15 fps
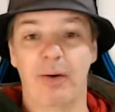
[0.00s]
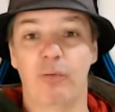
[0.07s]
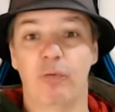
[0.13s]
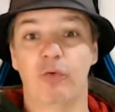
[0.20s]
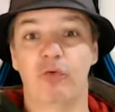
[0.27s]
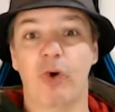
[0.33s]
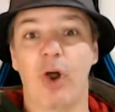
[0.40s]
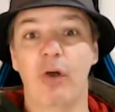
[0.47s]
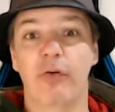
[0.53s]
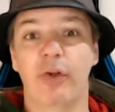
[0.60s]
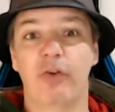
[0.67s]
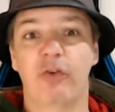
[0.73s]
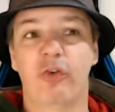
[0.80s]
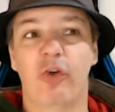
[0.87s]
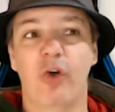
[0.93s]

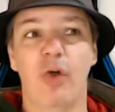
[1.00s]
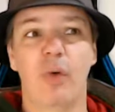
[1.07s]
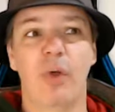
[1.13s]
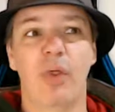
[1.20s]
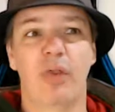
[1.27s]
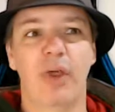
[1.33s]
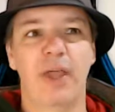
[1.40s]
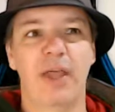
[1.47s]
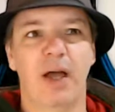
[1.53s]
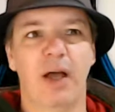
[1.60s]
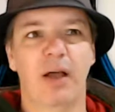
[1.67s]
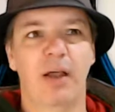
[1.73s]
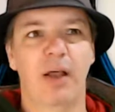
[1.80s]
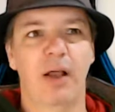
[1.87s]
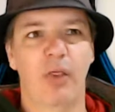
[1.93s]
drove to
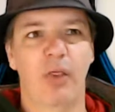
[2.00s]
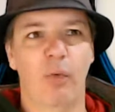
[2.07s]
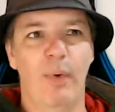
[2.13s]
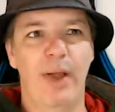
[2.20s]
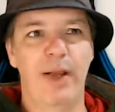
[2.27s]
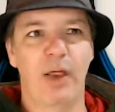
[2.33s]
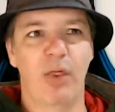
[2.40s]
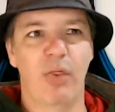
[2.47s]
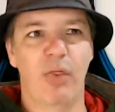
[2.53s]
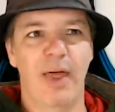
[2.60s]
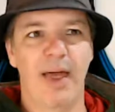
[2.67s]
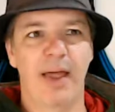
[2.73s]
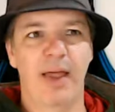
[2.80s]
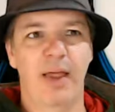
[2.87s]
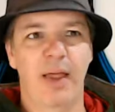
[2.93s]
the win
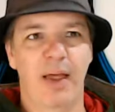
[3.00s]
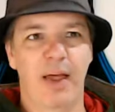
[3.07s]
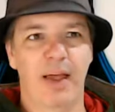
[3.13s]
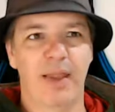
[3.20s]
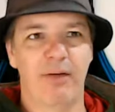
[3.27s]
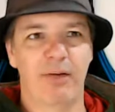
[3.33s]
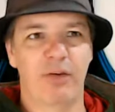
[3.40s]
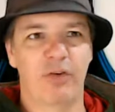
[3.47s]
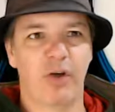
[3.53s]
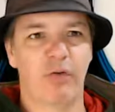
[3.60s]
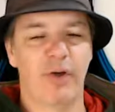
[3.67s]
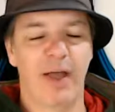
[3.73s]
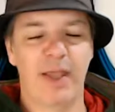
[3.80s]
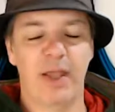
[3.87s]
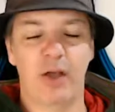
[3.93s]
there, giving himself
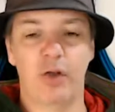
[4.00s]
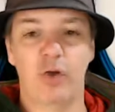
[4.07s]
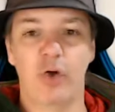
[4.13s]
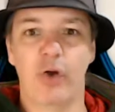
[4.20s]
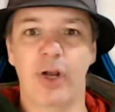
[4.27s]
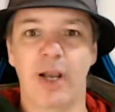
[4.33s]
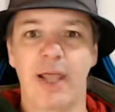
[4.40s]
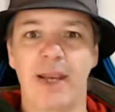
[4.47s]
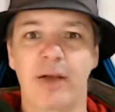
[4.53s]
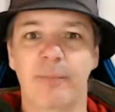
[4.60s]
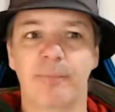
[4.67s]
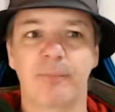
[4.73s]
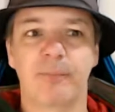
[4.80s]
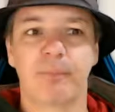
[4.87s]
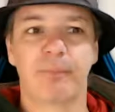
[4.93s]
a good lead
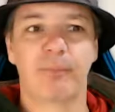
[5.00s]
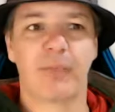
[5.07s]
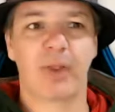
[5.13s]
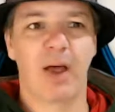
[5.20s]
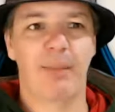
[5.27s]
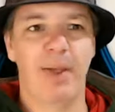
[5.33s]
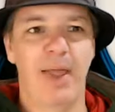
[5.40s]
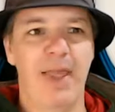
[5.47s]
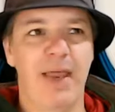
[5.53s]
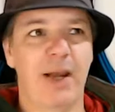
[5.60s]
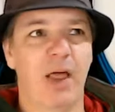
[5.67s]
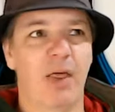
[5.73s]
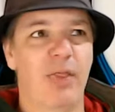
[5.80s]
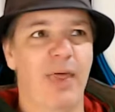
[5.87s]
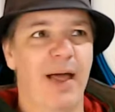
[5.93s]

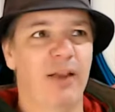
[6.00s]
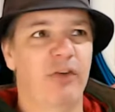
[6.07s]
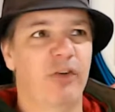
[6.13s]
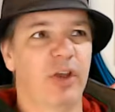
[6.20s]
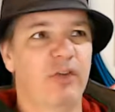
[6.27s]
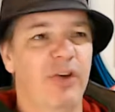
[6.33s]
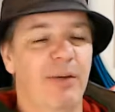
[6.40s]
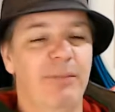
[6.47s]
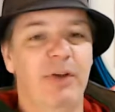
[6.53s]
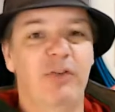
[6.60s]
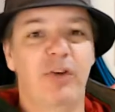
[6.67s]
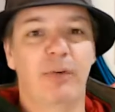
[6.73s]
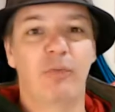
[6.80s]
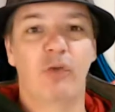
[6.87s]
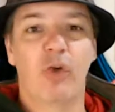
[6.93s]
in that
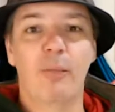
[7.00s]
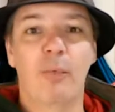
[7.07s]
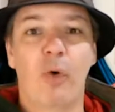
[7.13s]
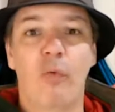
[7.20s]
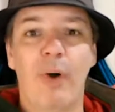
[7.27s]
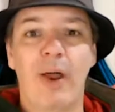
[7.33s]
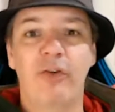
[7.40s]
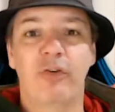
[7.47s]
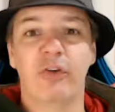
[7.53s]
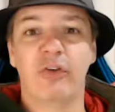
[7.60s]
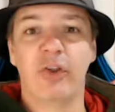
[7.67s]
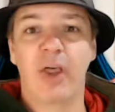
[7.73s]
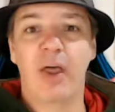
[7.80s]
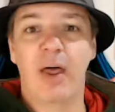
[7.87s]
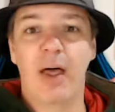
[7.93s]
championship. 2 more races
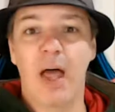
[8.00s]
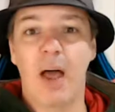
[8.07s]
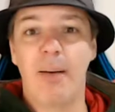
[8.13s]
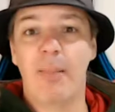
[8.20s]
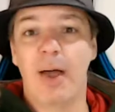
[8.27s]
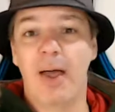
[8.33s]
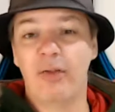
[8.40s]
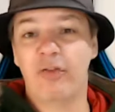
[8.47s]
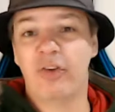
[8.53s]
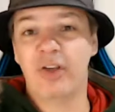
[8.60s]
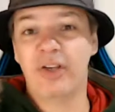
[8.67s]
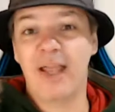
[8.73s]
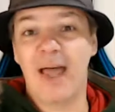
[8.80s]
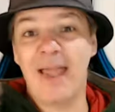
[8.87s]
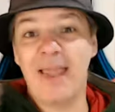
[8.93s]

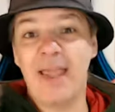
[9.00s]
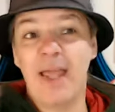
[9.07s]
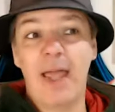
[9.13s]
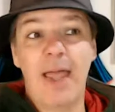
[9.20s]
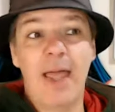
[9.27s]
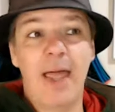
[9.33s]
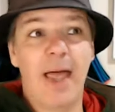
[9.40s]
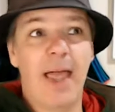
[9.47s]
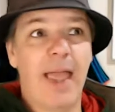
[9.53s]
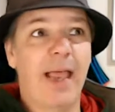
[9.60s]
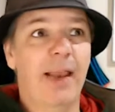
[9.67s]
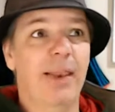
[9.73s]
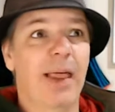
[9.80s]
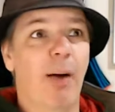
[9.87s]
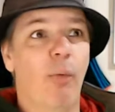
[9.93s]
today
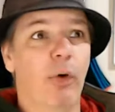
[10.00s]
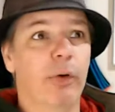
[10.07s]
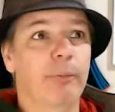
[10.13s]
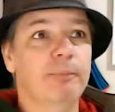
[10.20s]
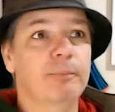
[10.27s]
in that one.